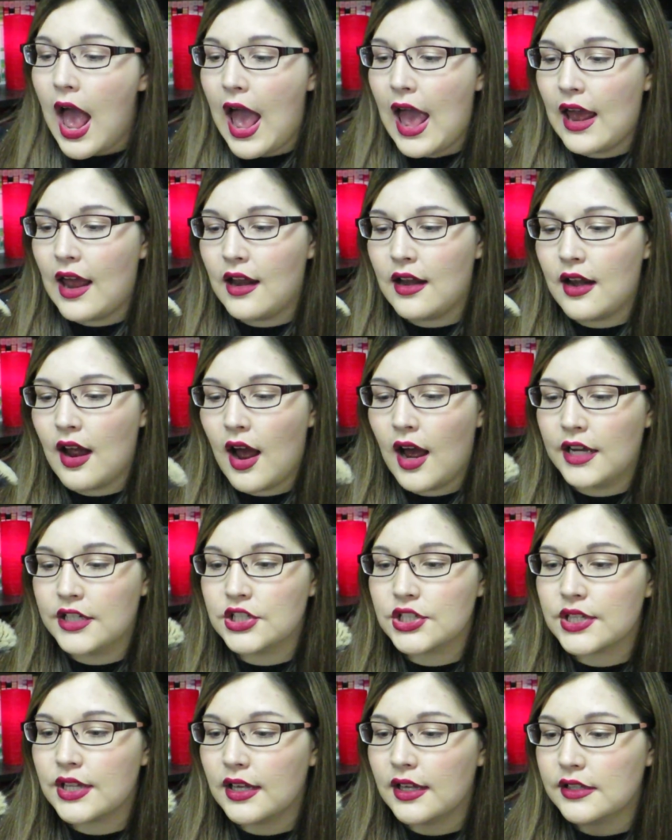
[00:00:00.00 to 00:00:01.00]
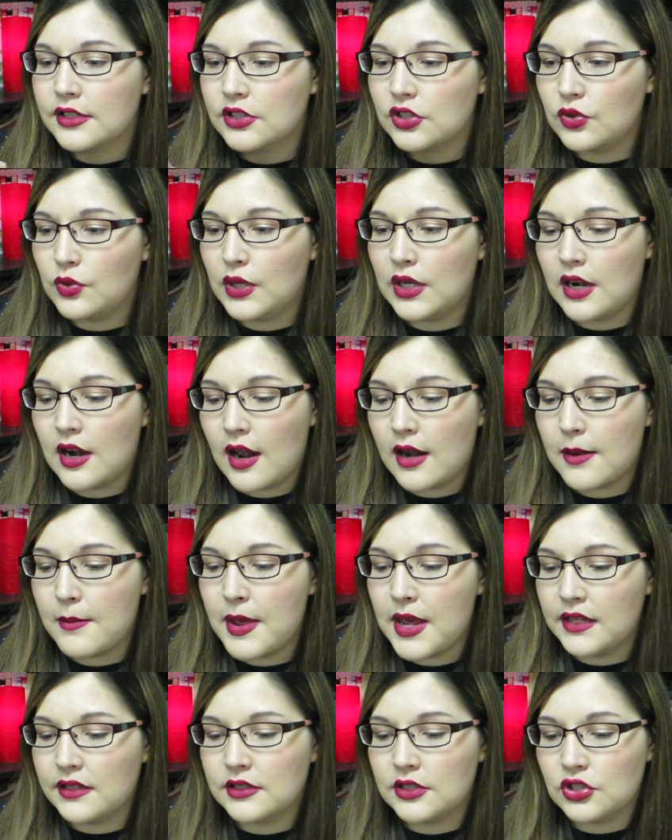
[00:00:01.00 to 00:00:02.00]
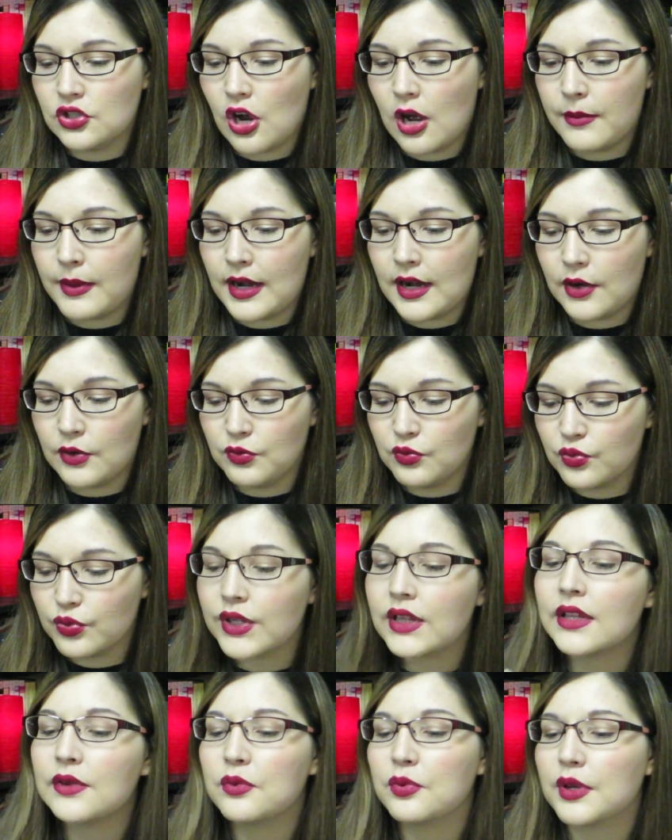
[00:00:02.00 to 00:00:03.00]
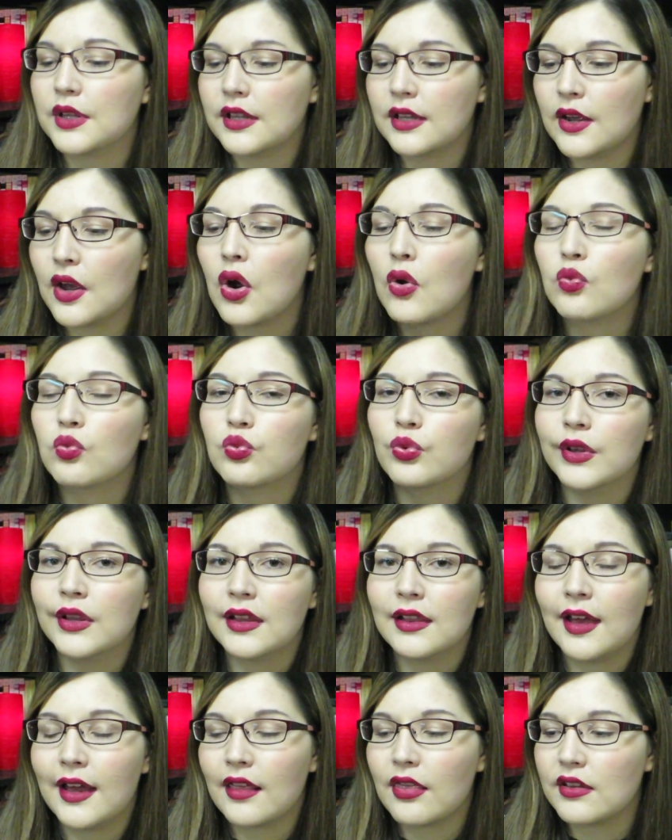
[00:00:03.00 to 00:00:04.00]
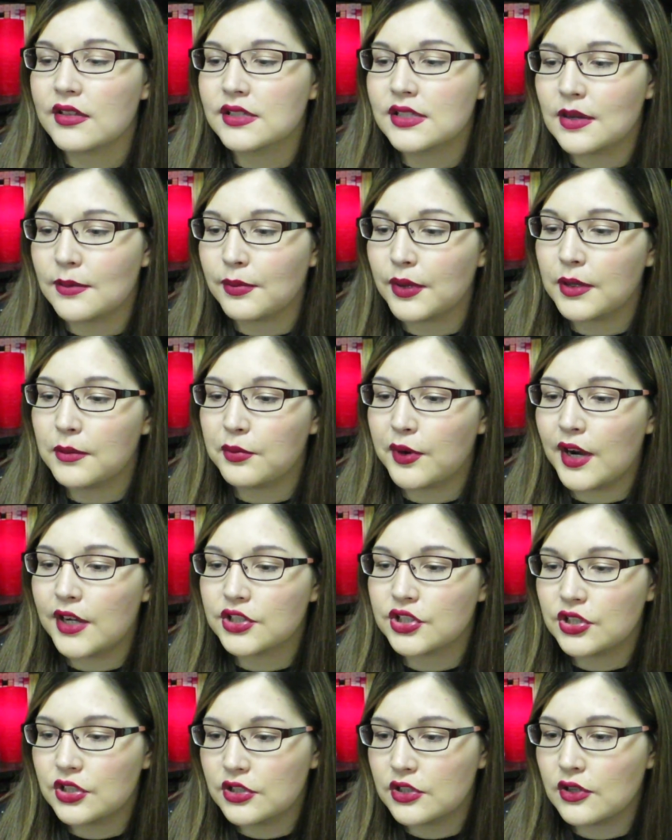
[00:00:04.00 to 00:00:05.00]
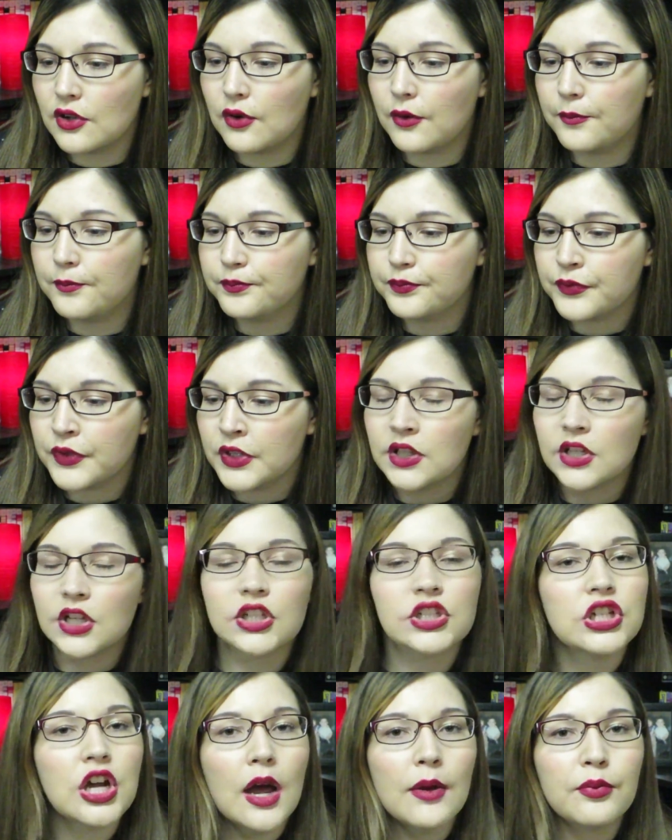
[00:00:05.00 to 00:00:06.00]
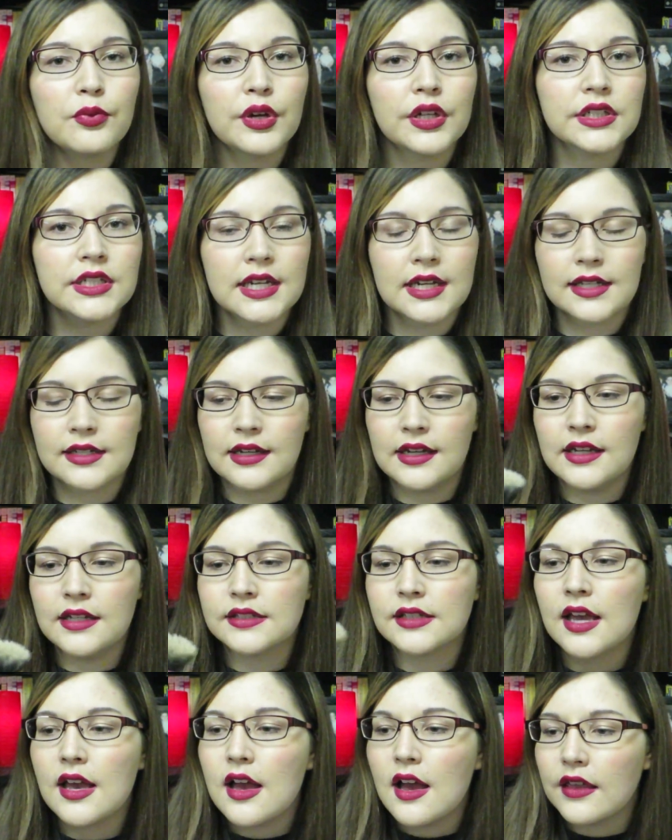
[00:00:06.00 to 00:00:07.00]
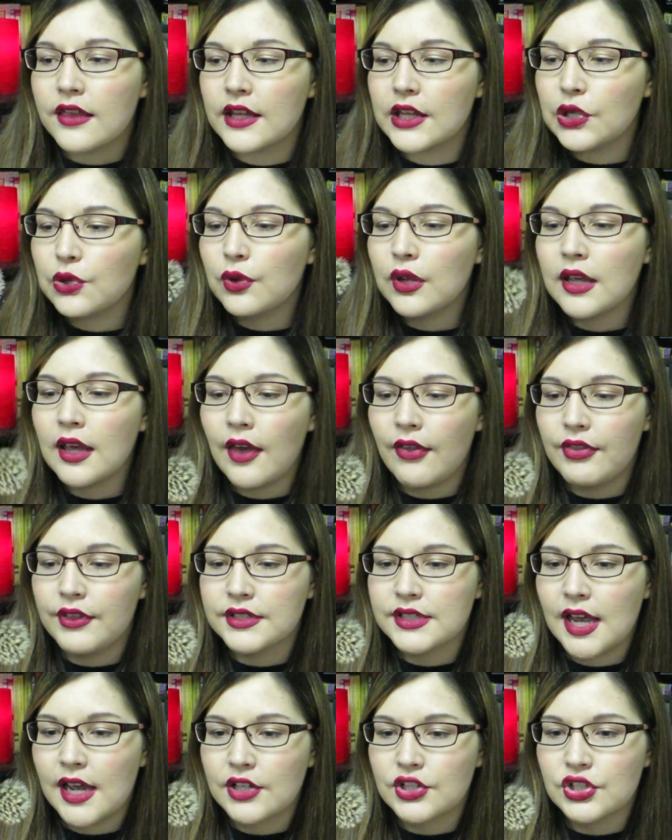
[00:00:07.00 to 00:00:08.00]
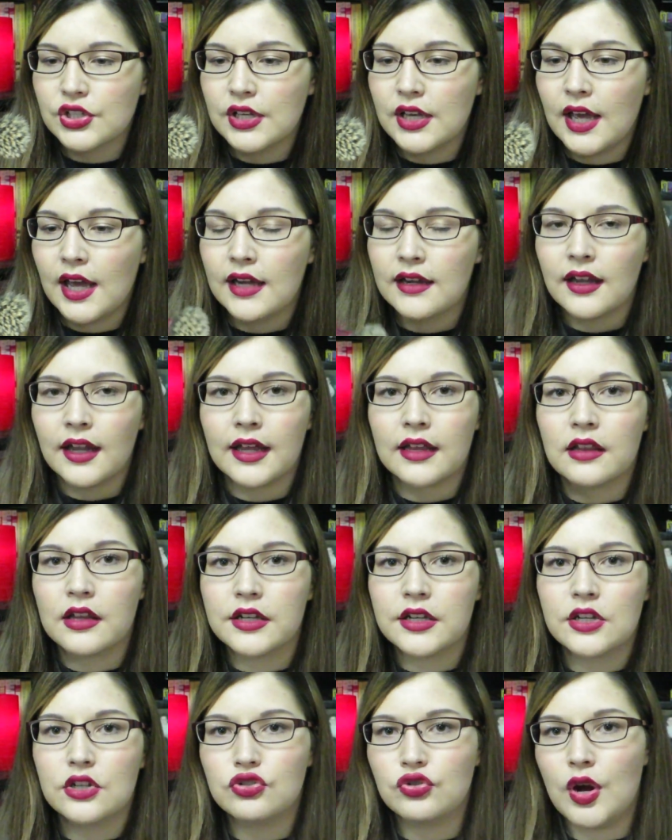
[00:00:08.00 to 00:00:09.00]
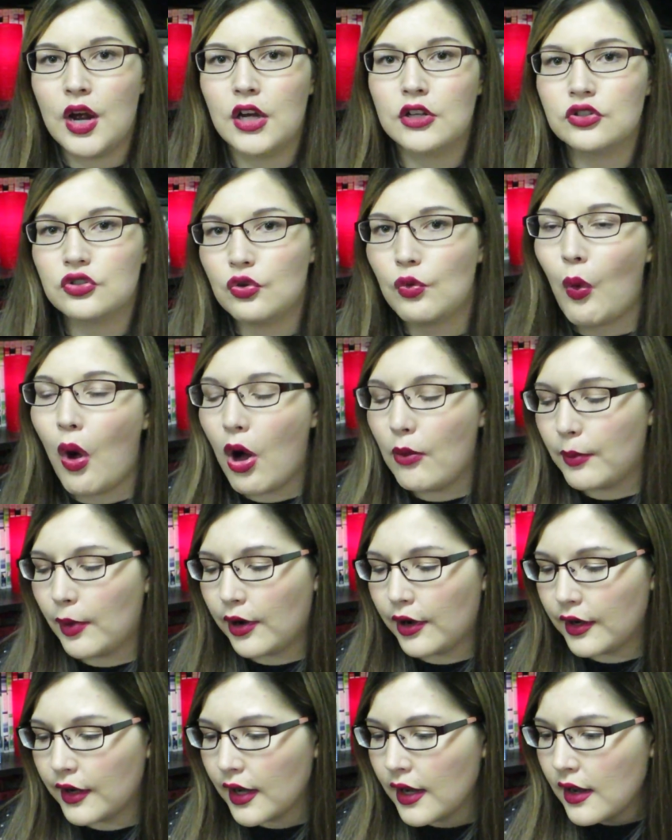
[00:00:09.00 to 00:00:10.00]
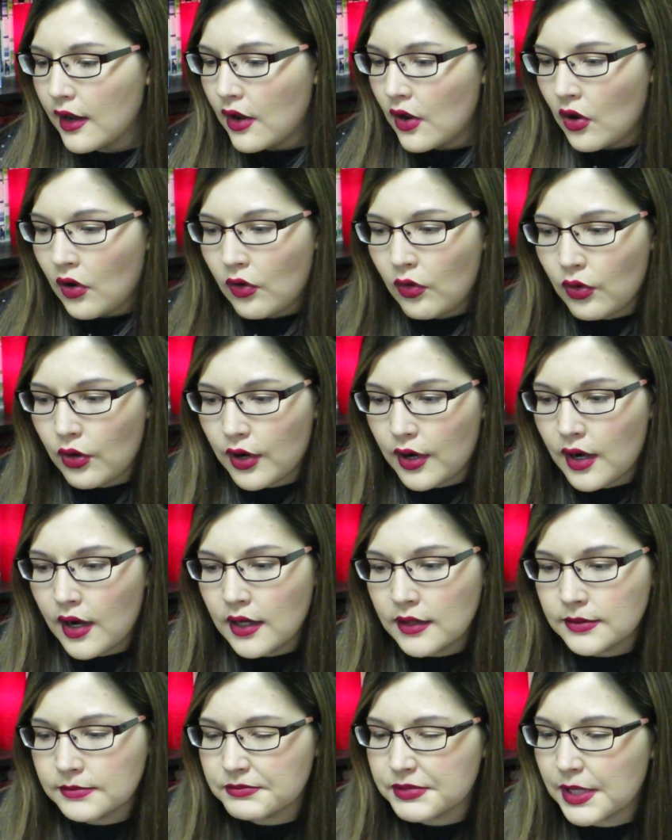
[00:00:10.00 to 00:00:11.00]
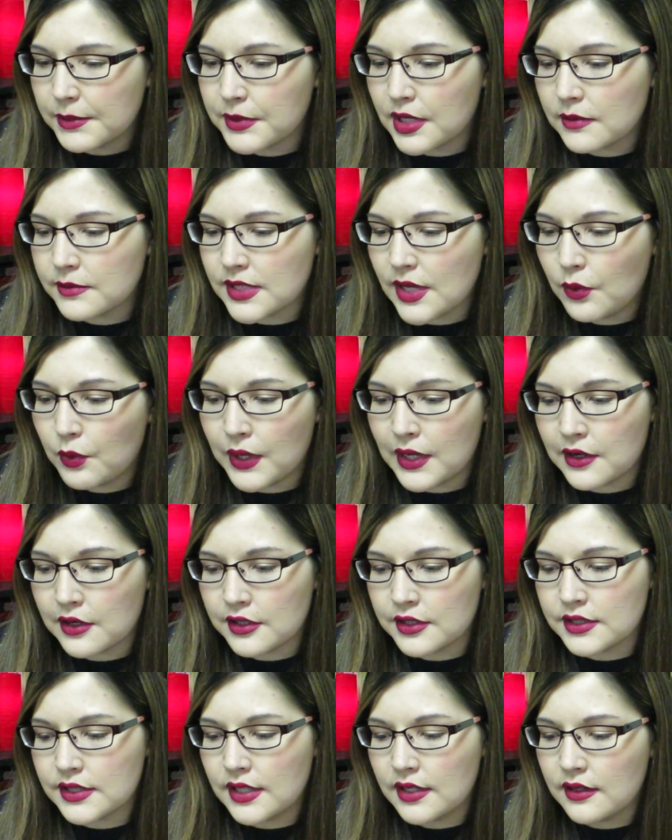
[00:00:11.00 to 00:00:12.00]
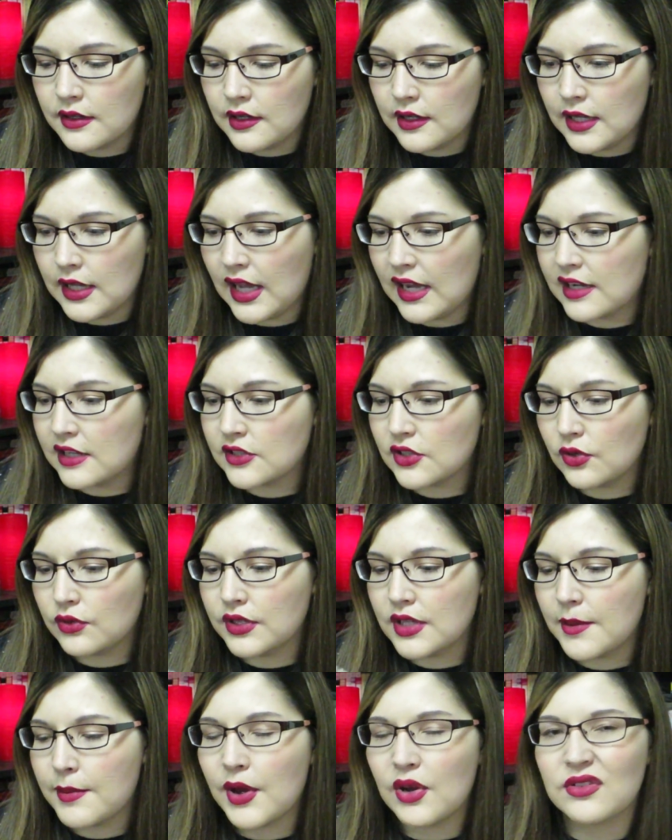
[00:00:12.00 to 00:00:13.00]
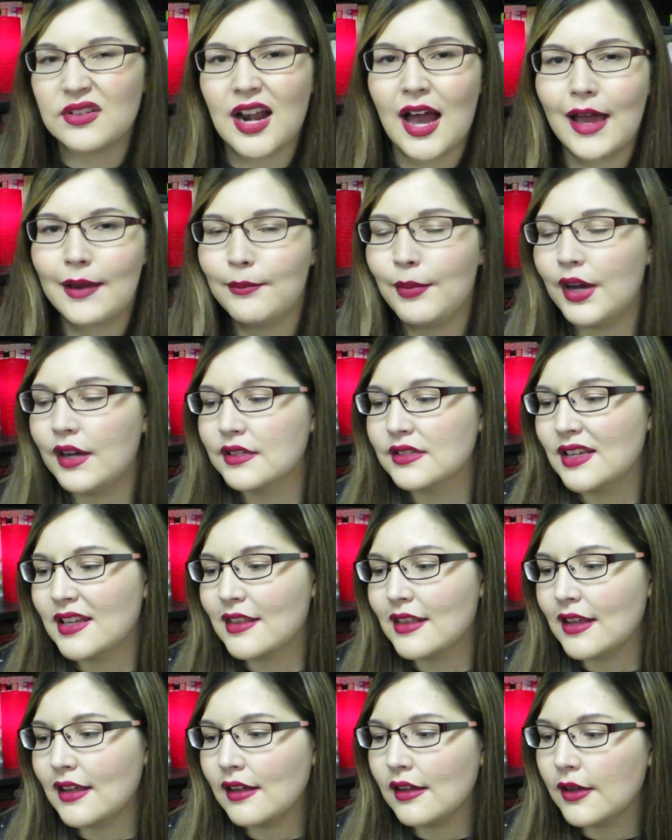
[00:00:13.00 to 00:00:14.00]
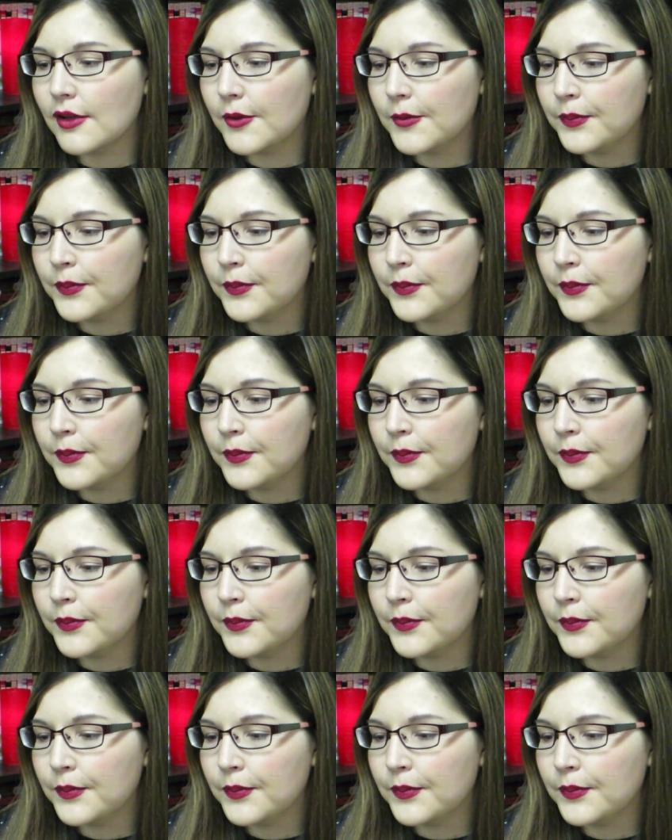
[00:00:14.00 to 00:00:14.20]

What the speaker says: And I just think it's doing an amazing job, and I really, really, really like this stippling brush. So good job, Real Techniques. I think you can get this actually at like London Drugs or Walmart, or sometimes at Winners. And it's only about $9, I think.